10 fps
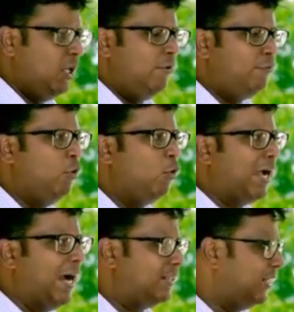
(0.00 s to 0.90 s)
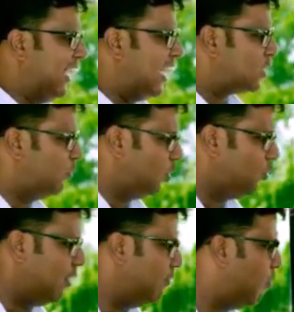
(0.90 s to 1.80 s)
if you look at the dashboard,
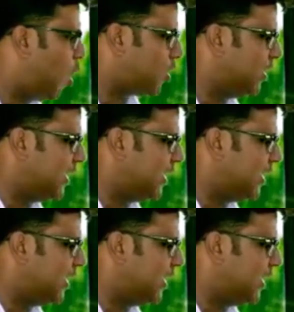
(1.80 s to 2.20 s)
you have modern